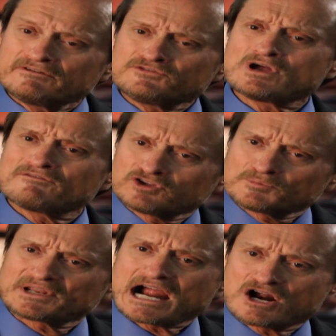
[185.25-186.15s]
if you have a little
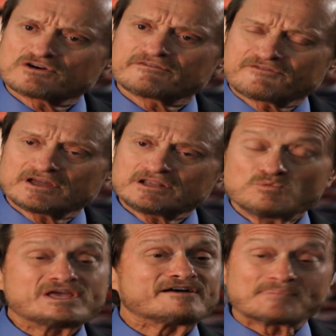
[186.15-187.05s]
bit harder to fit,
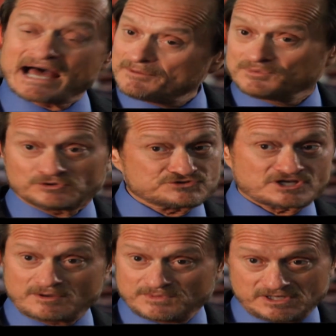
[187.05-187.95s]
and we have bodybuilders
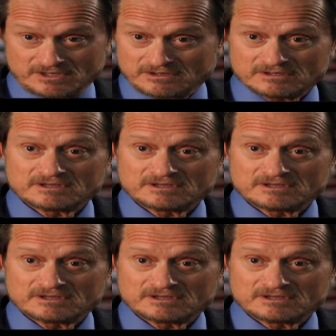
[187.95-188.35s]
that come in here,